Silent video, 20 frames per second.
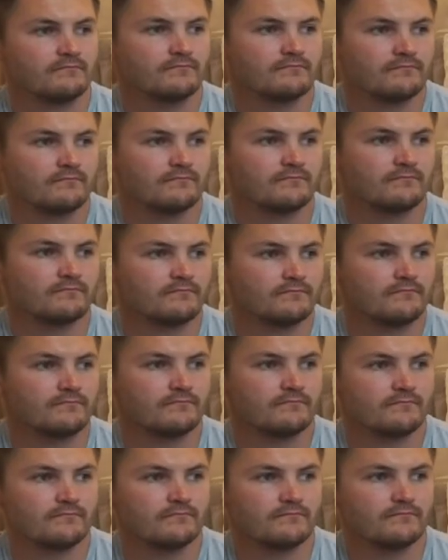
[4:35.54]

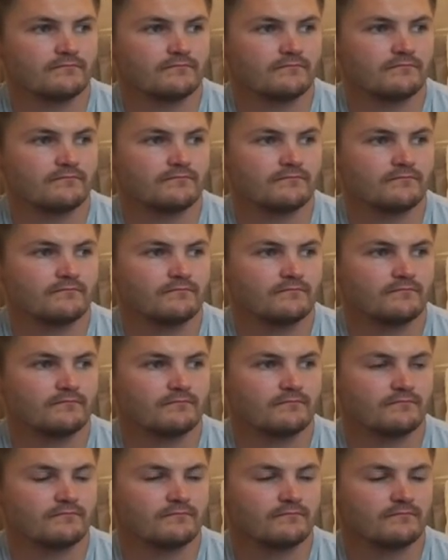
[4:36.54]

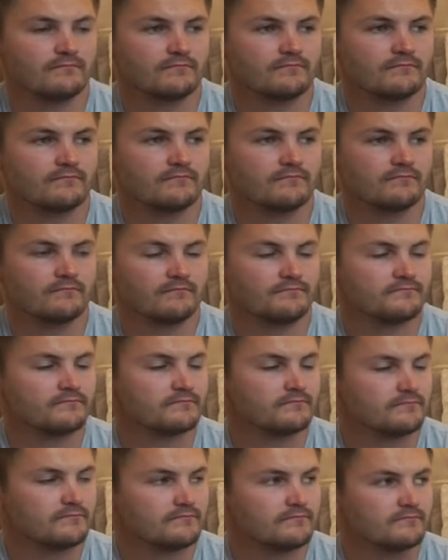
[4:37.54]

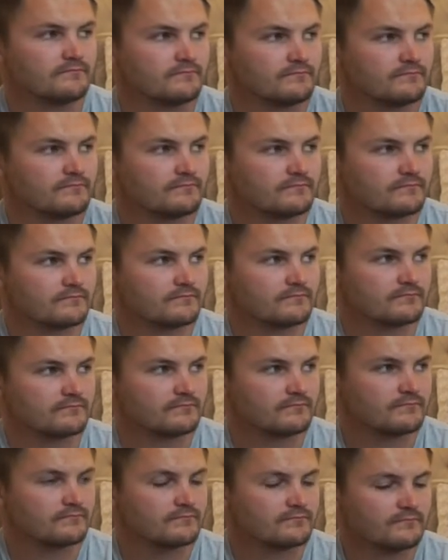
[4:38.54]

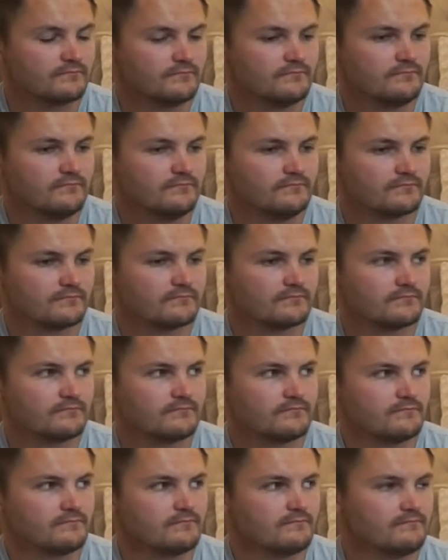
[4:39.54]

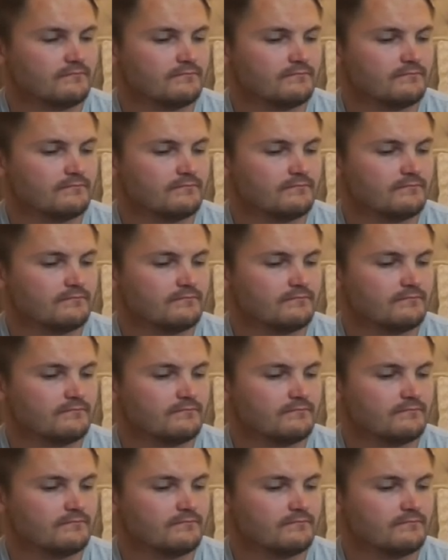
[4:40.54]
(not speaking)